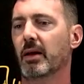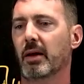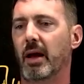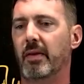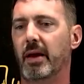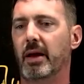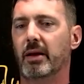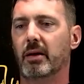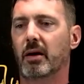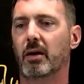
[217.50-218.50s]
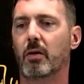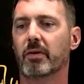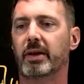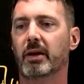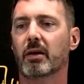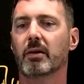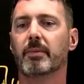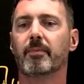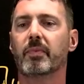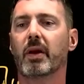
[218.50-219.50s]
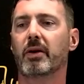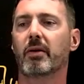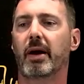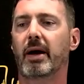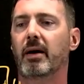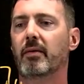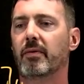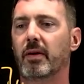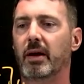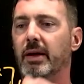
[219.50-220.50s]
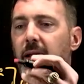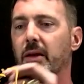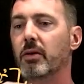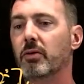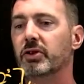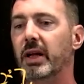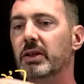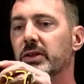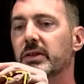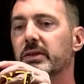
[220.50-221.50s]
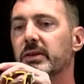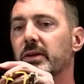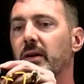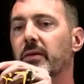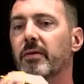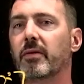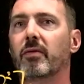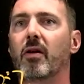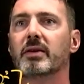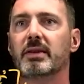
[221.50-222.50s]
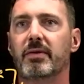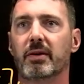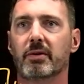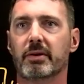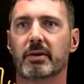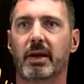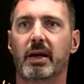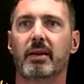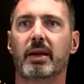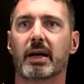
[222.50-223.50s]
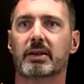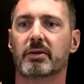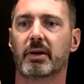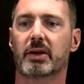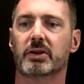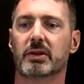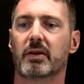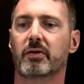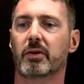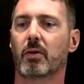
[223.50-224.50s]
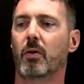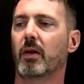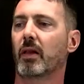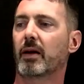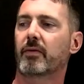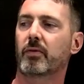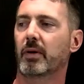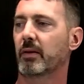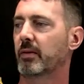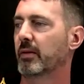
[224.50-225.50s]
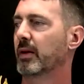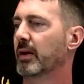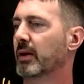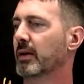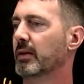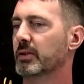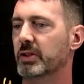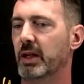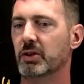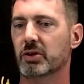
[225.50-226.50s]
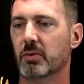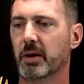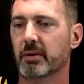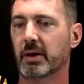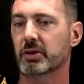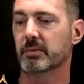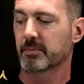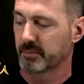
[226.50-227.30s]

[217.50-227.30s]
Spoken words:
And then over here, you have, again, no changes of the velocity field in the x direction, and so you're only left with the change in the y direction.